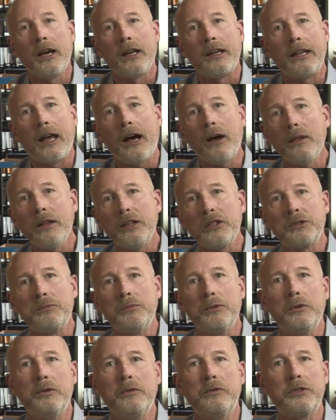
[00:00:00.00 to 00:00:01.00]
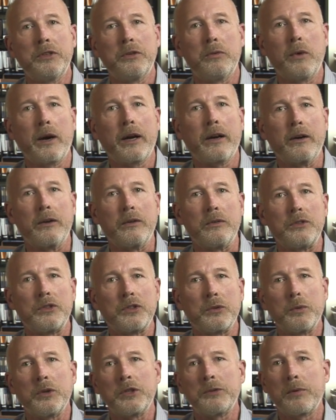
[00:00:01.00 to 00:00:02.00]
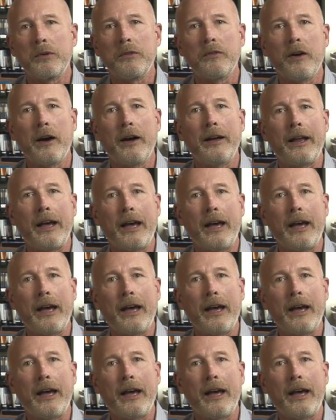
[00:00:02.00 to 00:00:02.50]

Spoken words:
now let's move to records, which provide